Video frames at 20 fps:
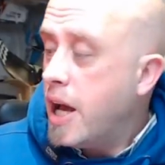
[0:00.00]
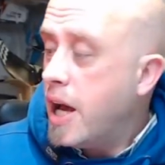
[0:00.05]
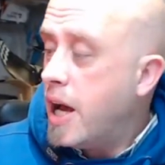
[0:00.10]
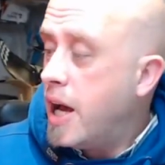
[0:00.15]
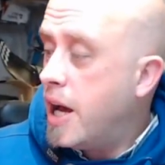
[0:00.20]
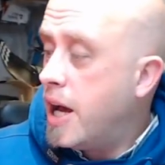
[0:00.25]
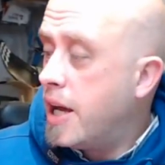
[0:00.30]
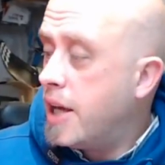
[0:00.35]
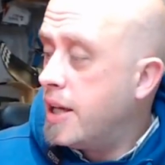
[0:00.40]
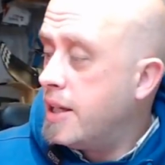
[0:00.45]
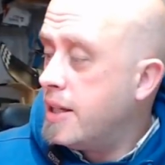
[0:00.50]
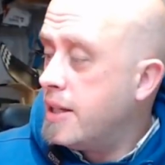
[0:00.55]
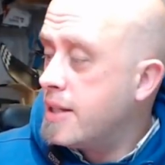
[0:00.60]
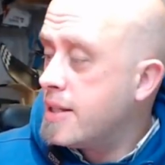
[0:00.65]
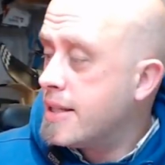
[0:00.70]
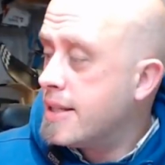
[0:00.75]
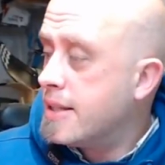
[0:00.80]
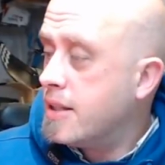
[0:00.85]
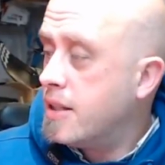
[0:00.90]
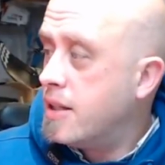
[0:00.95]

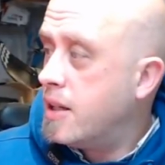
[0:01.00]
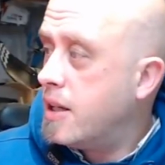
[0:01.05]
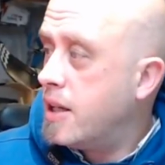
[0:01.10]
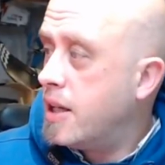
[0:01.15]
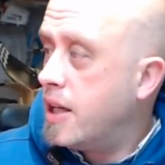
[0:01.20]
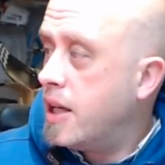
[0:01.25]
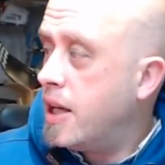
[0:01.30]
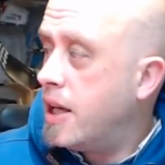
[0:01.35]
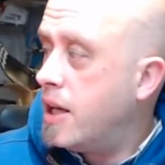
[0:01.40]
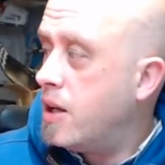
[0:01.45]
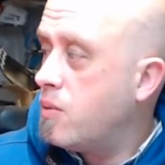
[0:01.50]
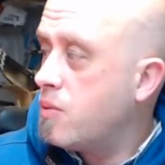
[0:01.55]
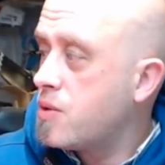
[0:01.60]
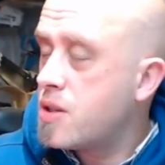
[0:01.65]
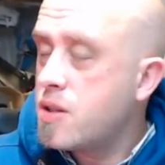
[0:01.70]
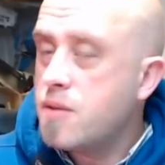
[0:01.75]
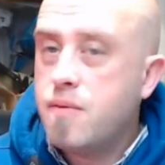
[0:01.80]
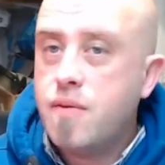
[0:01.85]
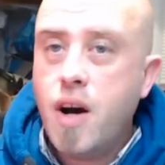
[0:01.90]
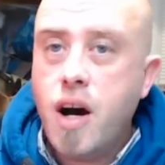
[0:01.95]
it will
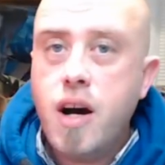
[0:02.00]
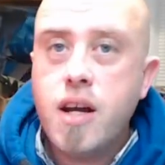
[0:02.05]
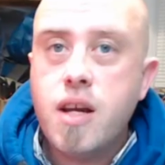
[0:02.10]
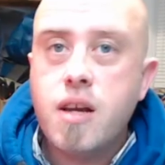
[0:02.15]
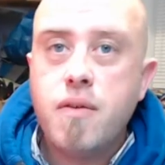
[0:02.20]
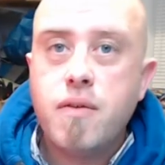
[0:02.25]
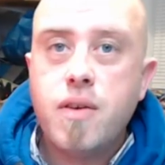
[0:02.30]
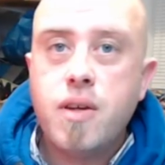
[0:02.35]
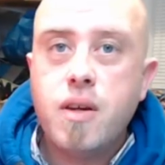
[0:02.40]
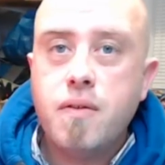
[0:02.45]
survive.